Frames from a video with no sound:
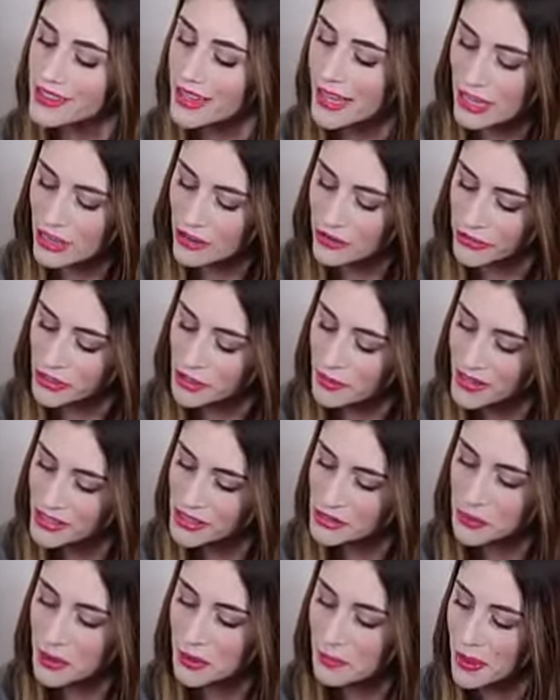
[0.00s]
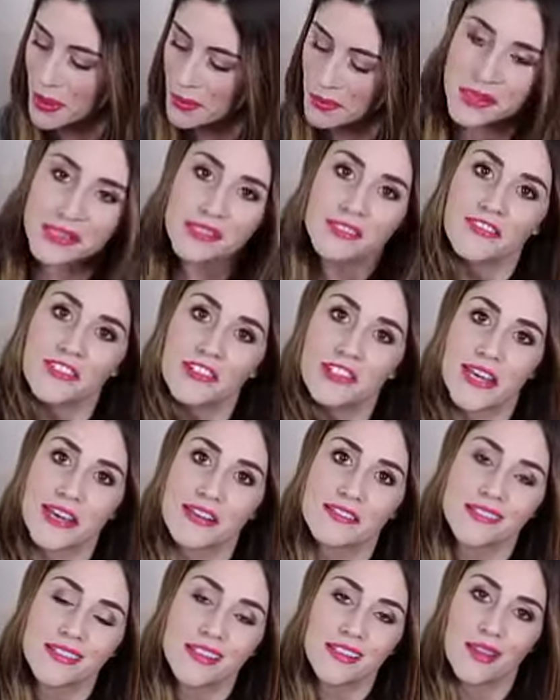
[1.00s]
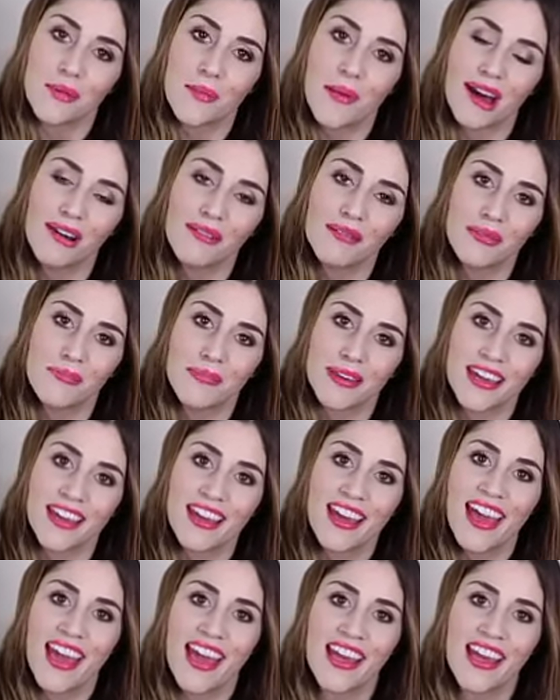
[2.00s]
Thank you to my sweet puppies for testing them out with me,